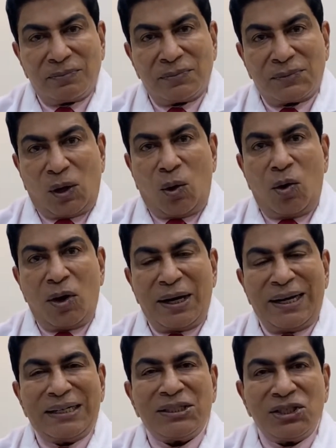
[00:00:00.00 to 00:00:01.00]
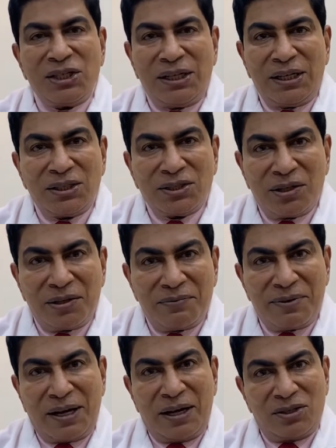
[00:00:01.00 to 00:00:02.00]
or SCE
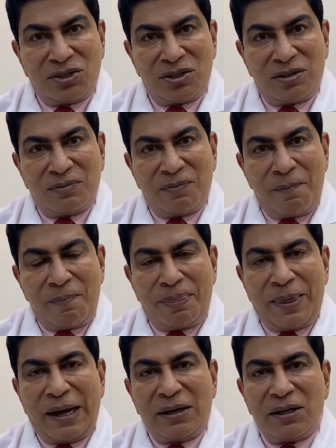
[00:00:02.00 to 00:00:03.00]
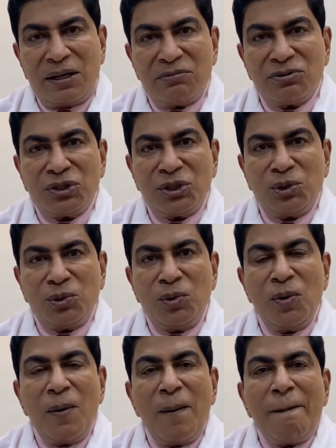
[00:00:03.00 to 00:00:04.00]
certification. That gives you
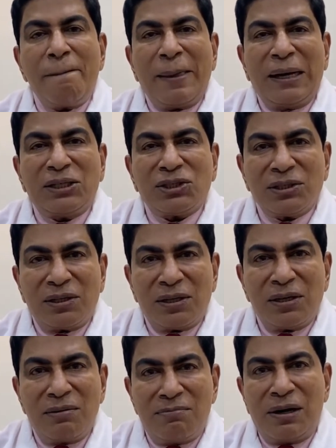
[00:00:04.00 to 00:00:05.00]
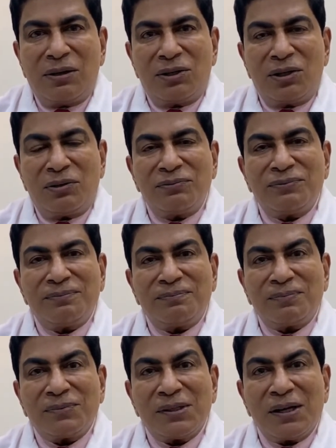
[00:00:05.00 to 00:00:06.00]
a certain amount of
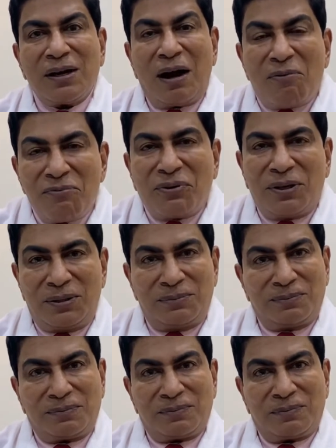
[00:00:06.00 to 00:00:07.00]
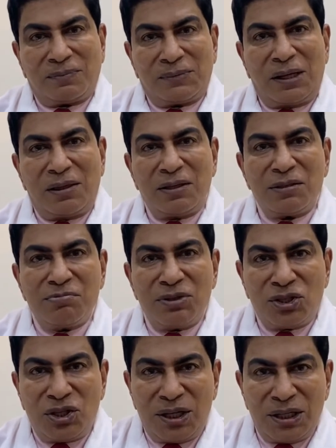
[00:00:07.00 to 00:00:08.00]
comfort that this
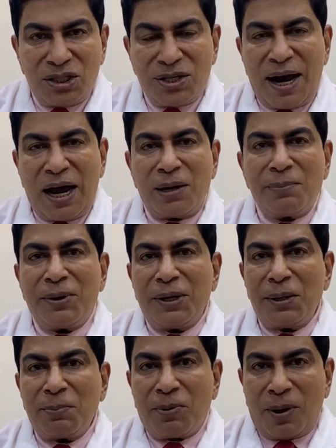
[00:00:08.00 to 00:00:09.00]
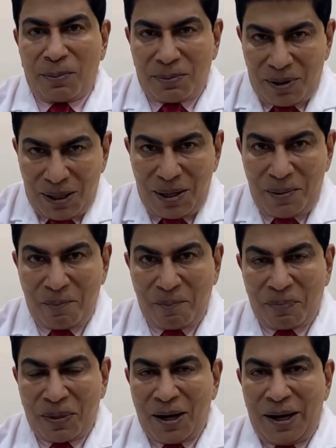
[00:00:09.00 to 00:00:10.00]
machine is calibrated properly,
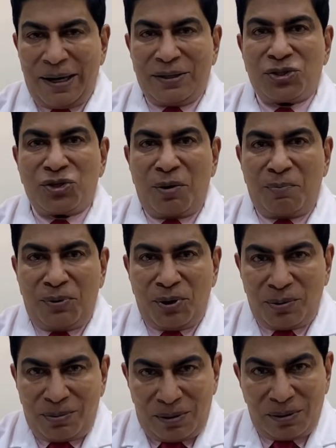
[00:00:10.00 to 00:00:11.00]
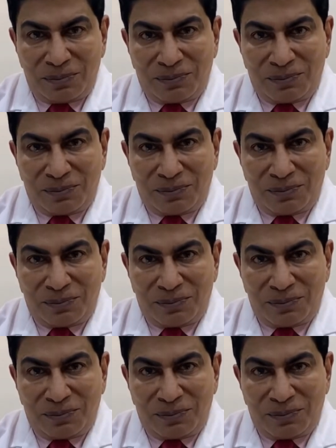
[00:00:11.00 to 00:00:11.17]
it's reputable,